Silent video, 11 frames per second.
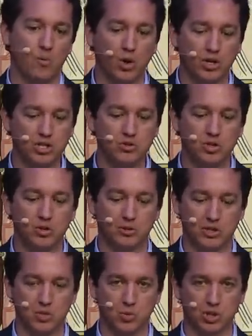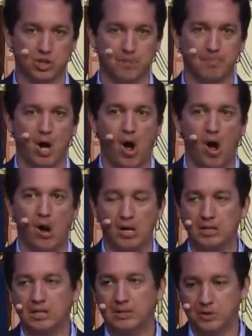What are you doing when you worship Baal?